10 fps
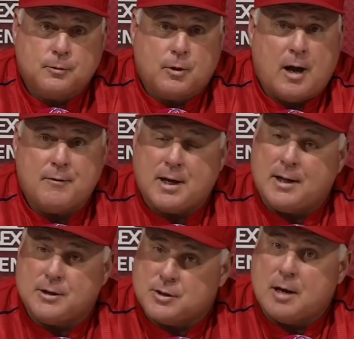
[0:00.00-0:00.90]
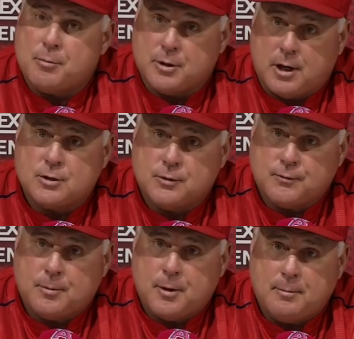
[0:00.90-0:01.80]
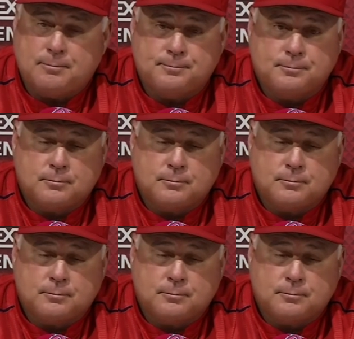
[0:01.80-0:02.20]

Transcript: or haven't gotten the same production from them.